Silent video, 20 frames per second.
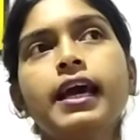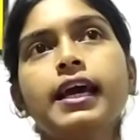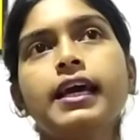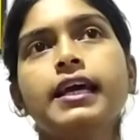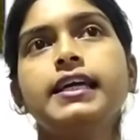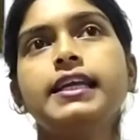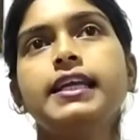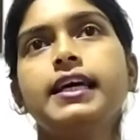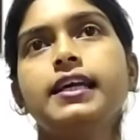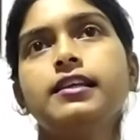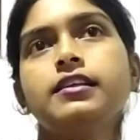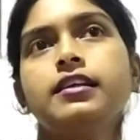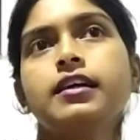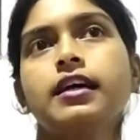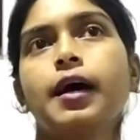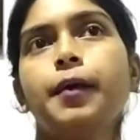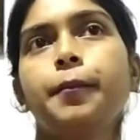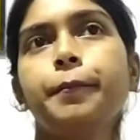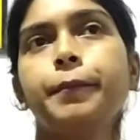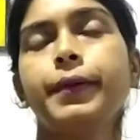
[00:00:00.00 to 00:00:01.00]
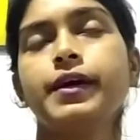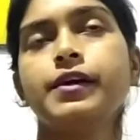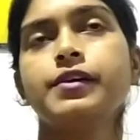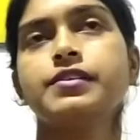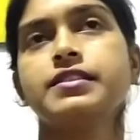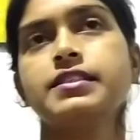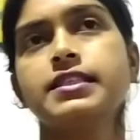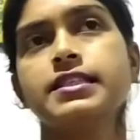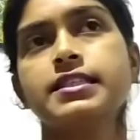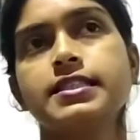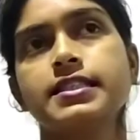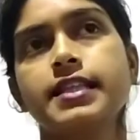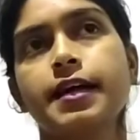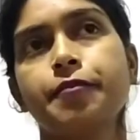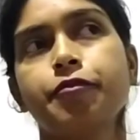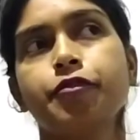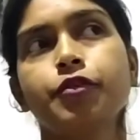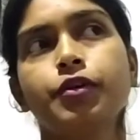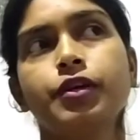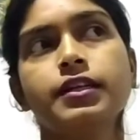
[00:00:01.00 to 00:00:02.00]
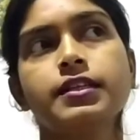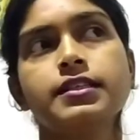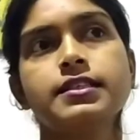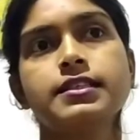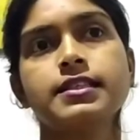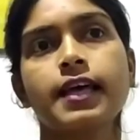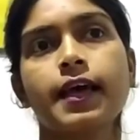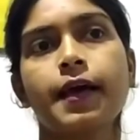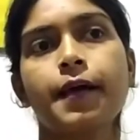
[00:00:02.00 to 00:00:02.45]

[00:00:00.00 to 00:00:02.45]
He then compares these daffodils